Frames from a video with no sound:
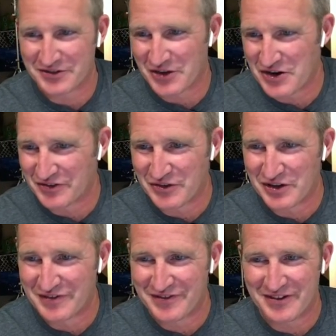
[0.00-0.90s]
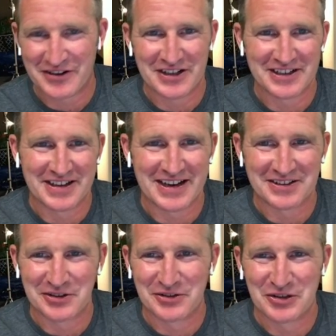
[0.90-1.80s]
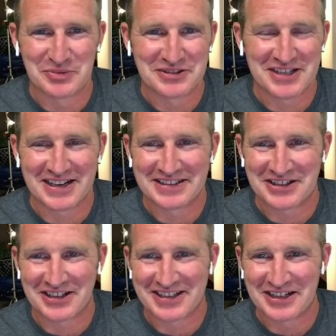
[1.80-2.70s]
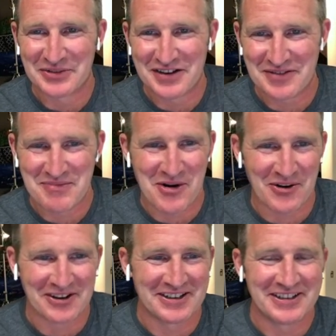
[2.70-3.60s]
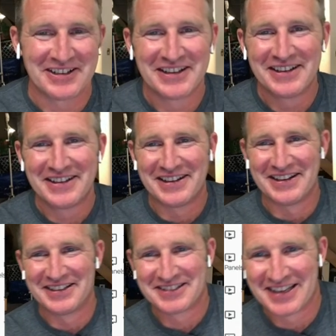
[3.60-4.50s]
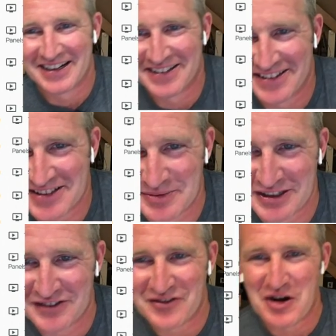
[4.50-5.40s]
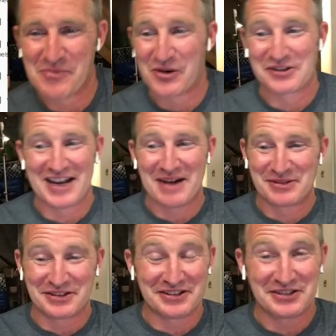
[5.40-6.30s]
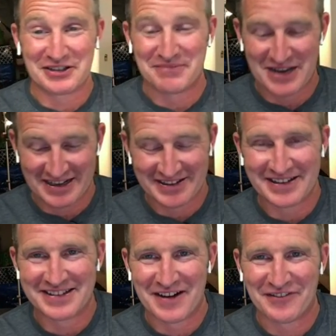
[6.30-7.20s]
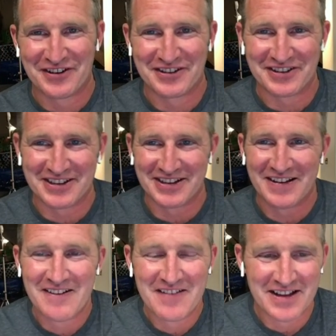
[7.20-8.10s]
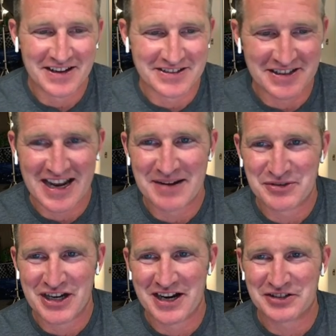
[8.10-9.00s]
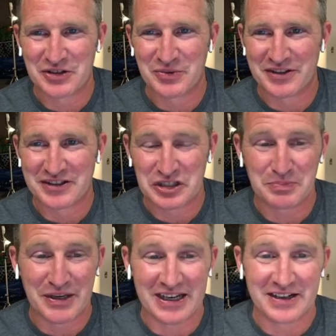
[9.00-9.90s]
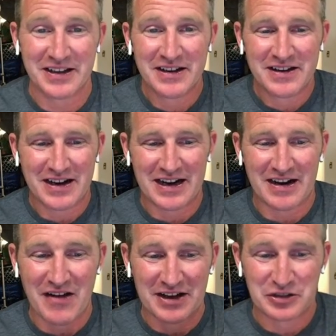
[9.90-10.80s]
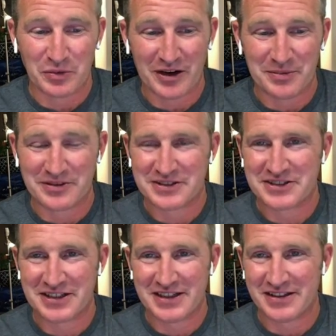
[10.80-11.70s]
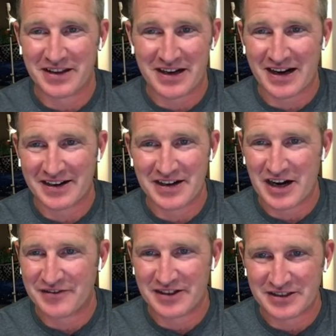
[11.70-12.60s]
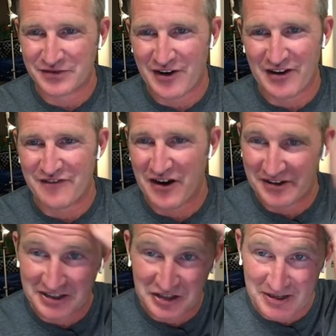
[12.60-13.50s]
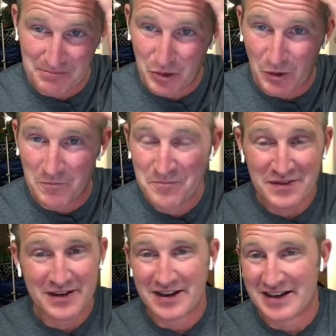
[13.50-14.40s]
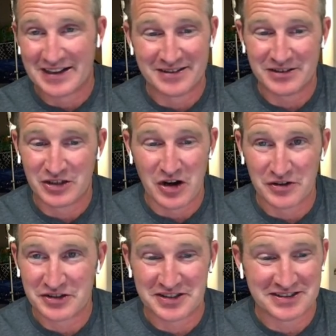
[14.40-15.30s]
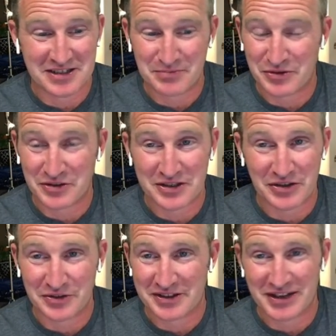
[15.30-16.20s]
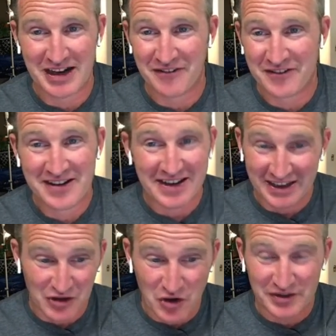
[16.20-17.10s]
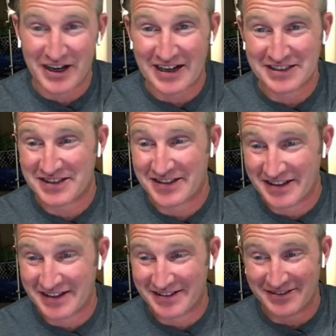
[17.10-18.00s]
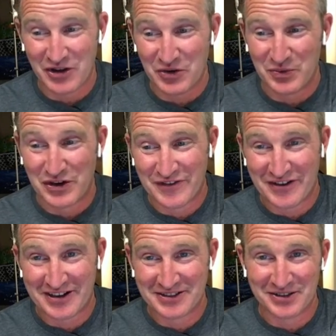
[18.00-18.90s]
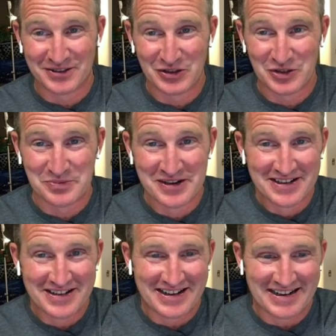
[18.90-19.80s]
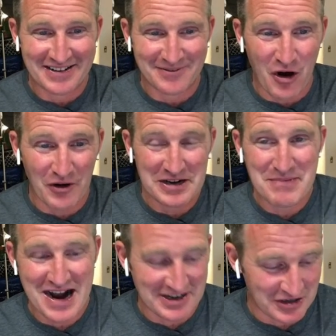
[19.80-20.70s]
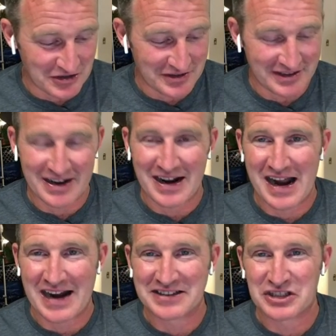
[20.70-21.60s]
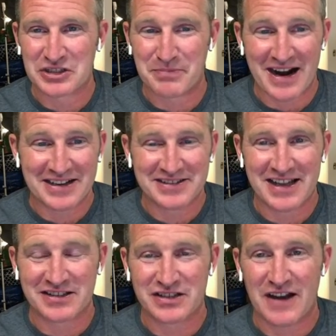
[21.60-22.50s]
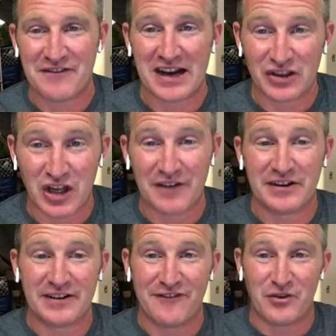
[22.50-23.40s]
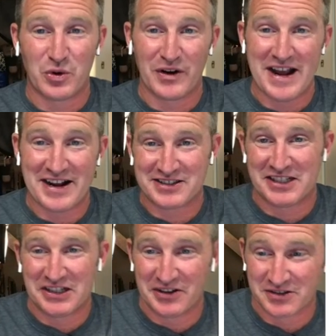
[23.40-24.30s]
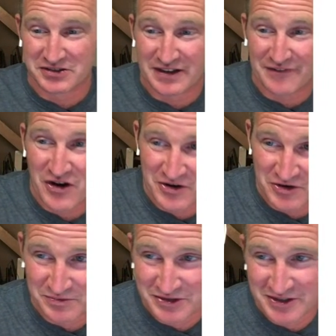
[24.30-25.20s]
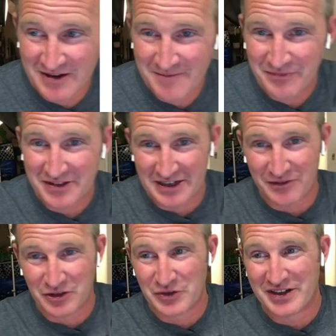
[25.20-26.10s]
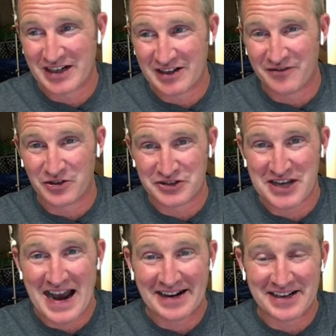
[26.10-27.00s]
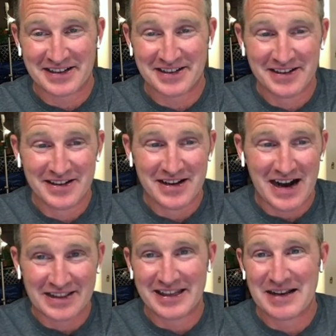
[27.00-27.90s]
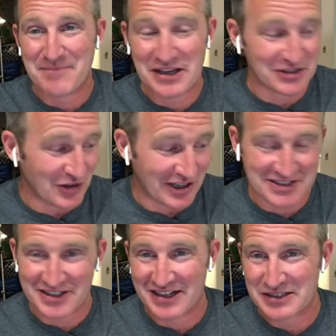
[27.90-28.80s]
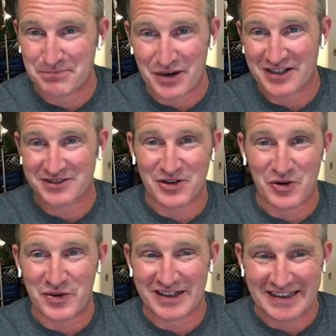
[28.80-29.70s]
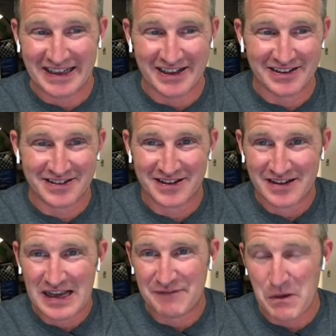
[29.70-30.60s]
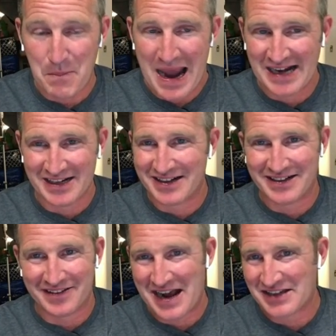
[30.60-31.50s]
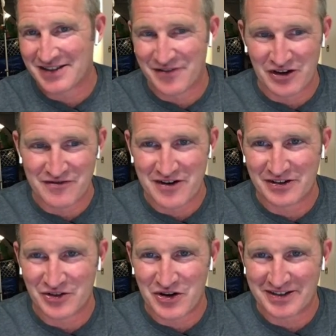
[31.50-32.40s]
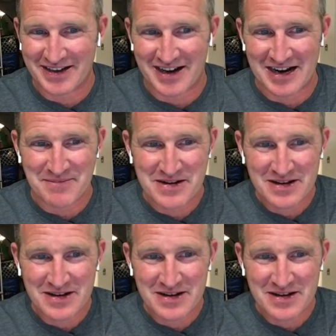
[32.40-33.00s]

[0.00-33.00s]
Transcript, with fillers: Lone Wolf on uh, YouTube was saying he's got to get away from Hardie he needs to get into some of these foam boards. They absolutely should, man. It definitely is a game changer with the speed. Uh, as you were able to see, the cutting of it is very, very simple. Uh, you know, just a simple utility knife and no dust. And Lone Wolf on YouTube, uh, HardieBacker, I despise that stuff. I love it for exteriors of homes, like if you're doing any of their siding. I think it makes a lot of sense. Bugs don't want to eat it. If you paint it, it lasts a very, very long time.